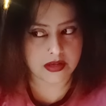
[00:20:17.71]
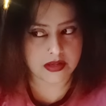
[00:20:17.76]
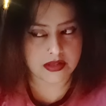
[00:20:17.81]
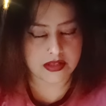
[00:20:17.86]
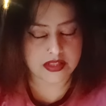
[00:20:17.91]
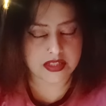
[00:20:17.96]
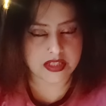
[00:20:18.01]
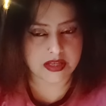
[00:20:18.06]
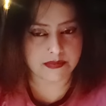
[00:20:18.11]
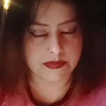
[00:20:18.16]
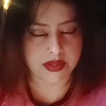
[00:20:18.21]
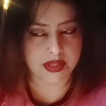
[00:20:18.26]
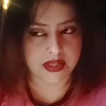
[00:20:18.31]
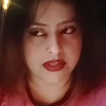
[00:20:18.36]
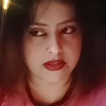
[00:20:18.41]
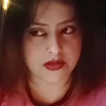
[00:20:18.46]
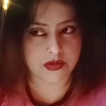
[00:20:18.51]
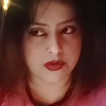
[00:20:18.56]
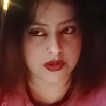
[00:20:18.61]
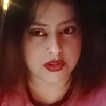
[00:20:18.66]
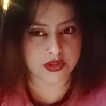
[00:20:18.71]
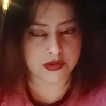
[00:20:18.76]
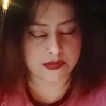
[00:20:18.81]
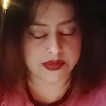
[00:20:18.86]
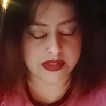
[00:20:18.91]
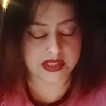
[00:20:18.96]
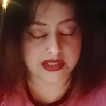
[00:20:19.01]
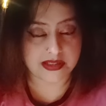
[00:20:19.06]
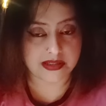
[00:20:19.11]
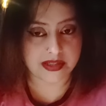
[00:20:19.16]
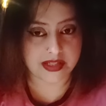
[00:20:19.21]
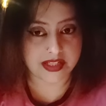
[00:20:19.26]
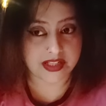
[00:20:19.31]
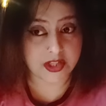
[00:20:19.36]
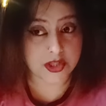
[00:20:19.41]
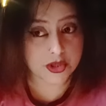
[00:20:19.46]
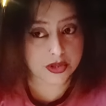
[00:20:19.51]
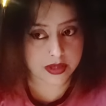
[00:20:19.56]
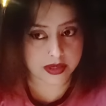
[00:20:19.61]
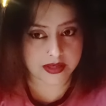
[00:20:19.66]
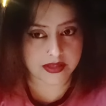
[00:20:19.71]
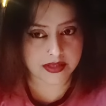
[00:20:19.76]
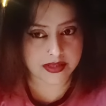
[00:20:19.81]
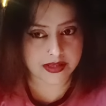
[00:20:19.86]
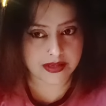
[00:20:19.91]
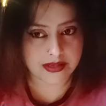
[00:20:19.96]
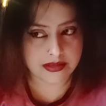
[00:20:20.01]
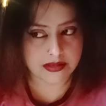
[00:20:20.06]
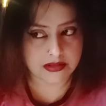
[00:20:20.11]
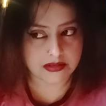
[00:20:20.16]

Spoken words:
Something is going to be initiated.